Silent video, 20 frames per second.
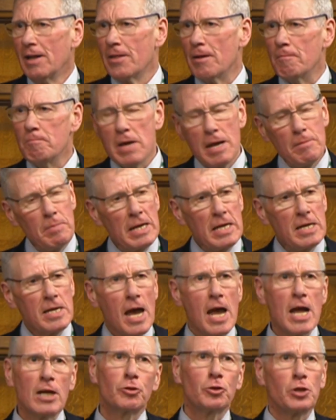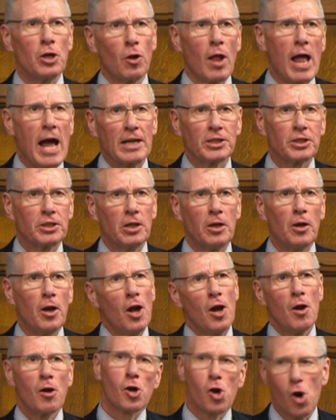that maybe Israel has to
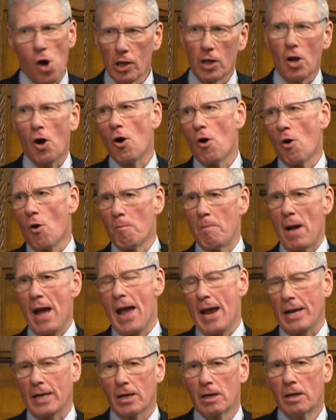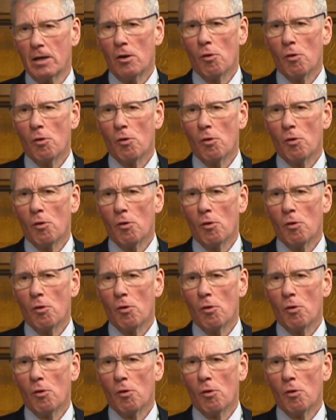call it all back.